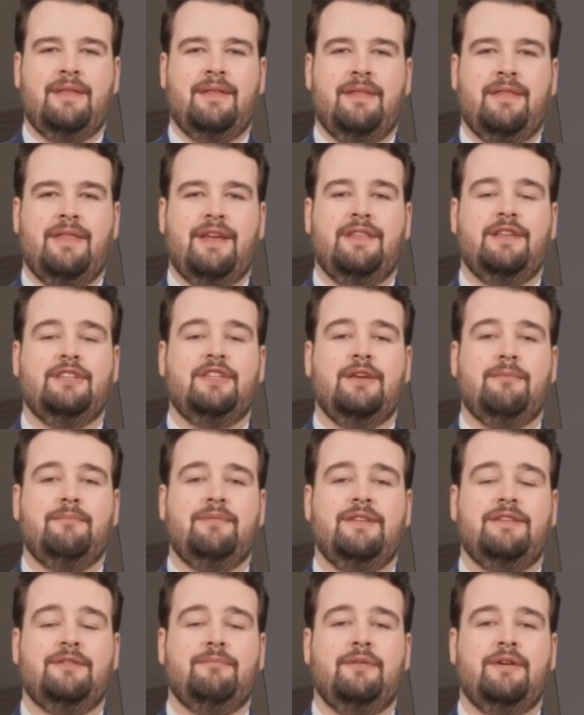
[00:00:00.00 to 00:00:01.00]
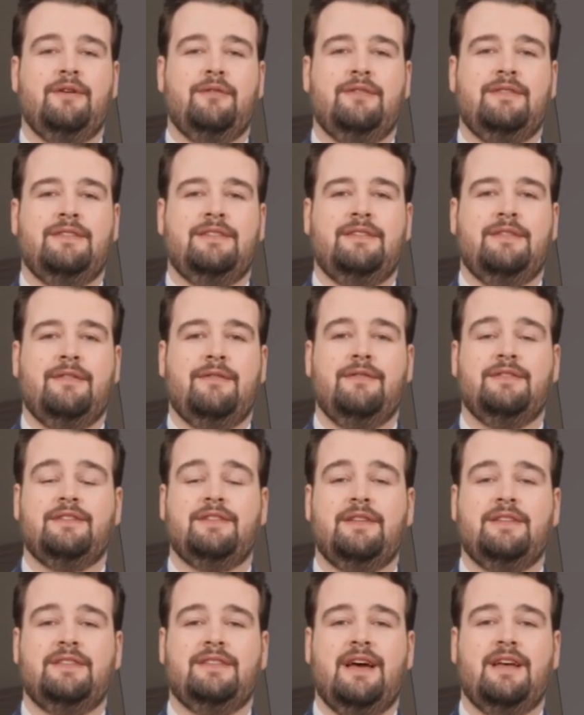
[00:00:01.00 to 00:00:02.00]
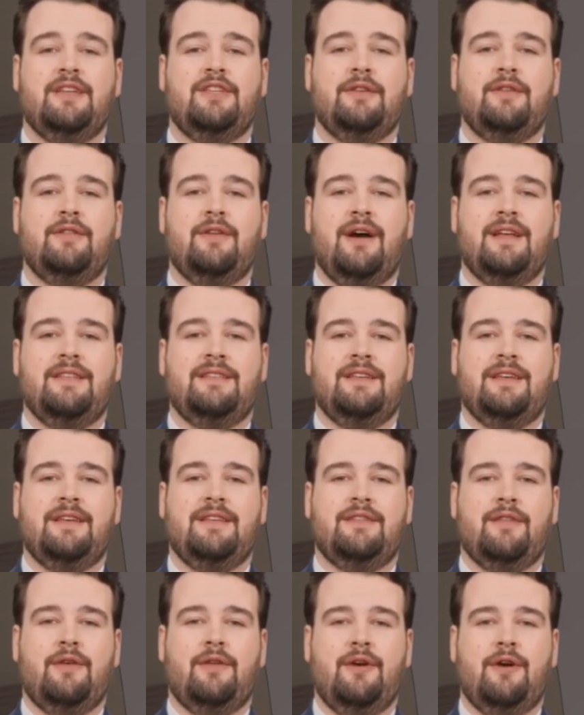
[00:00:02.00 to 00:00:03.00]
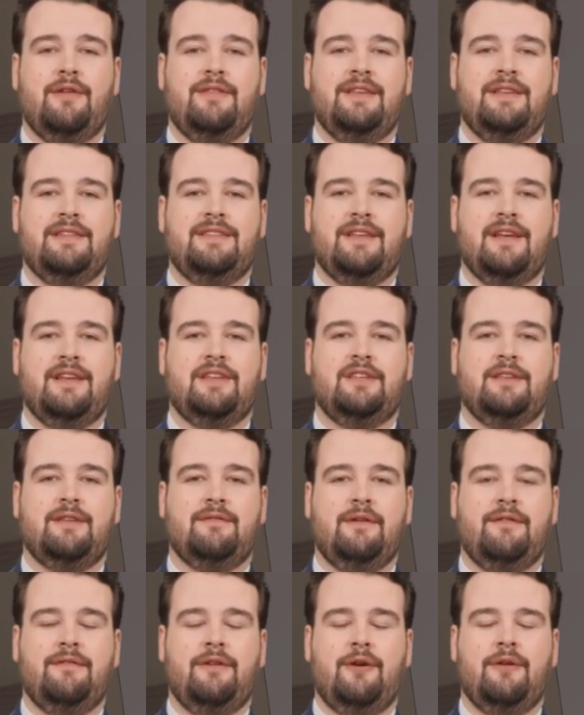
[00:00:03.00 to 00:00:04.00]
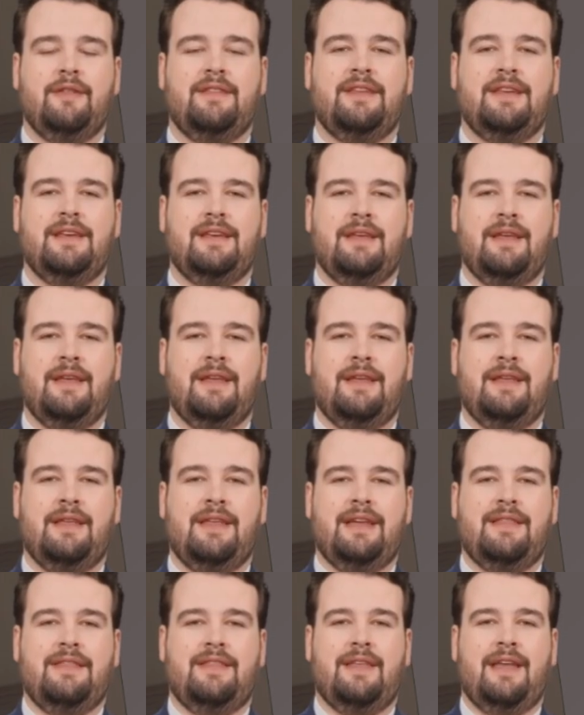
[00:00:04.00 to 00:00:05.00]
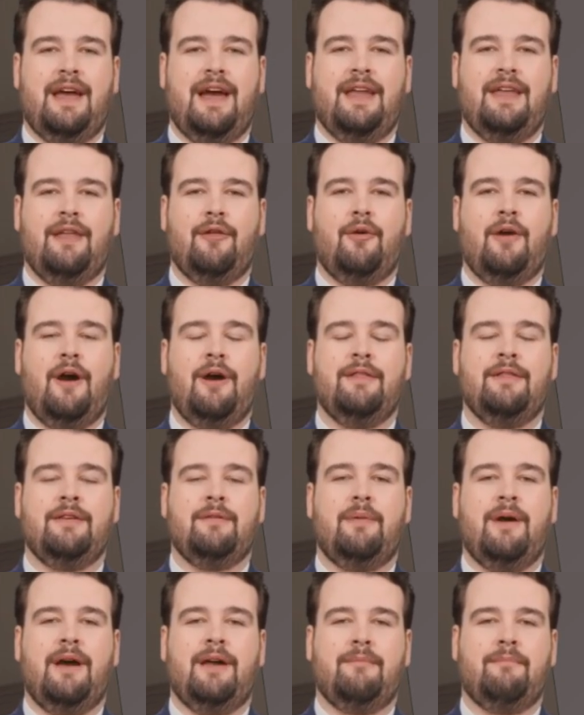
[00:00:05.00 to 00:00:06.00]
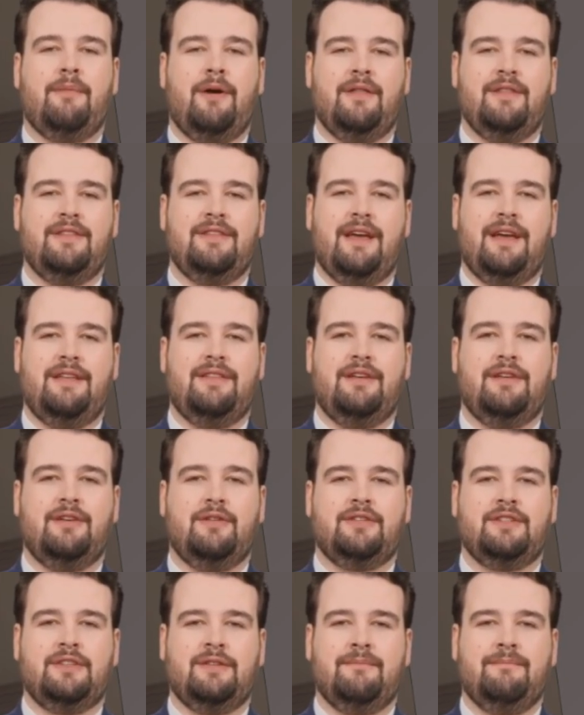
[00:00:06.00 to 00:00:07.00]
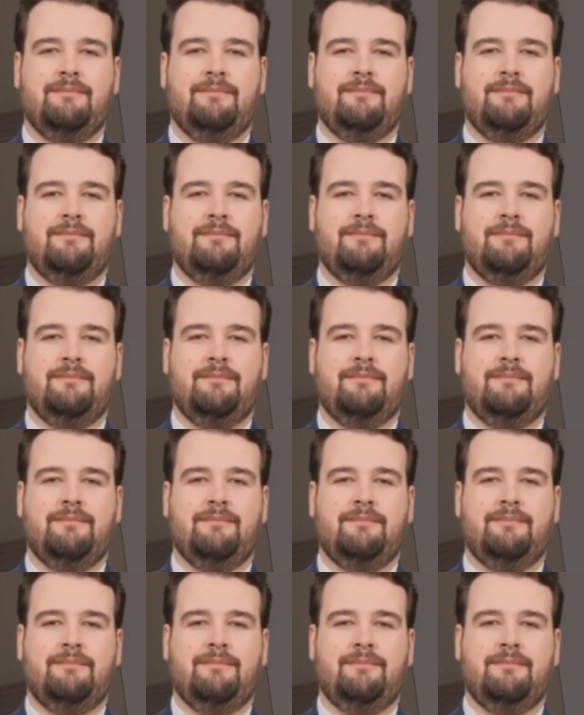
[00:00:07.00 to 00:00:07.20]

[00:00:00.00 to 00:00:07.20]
Leadership disputes: succession crises or contestation of authority can delay or undermine policy execution.